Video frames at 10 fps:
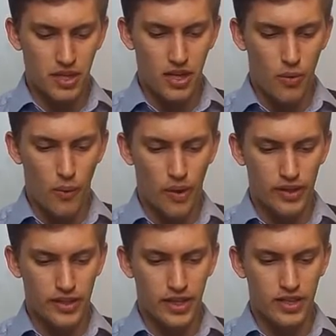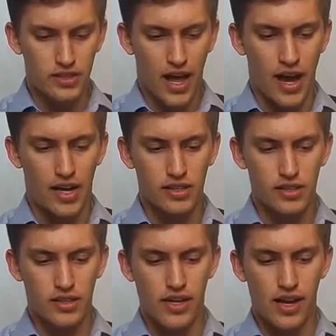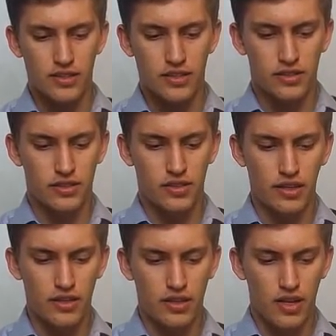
we will git add the SRC.